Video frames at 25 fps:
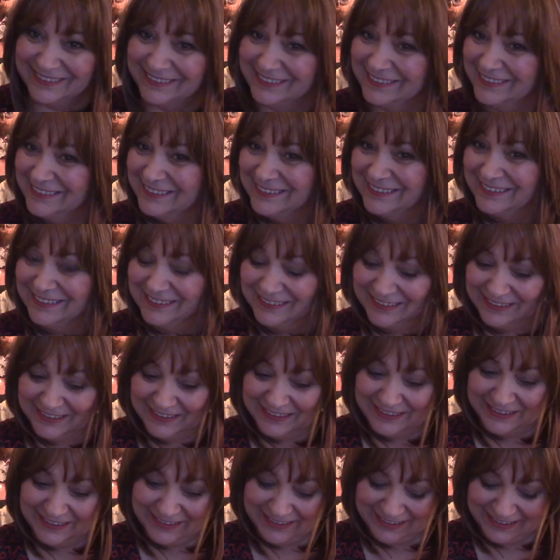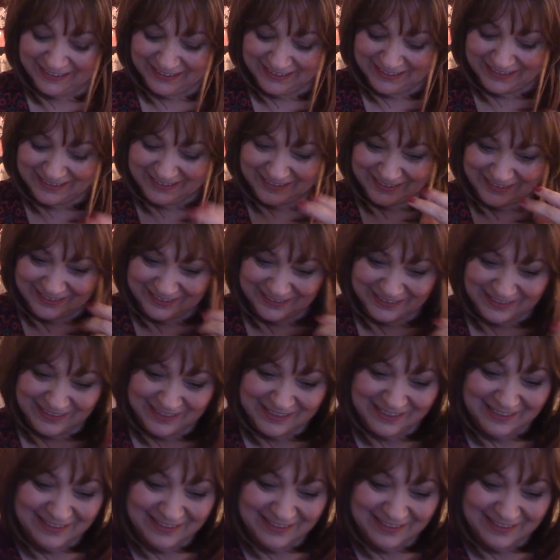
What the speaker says: [no speech]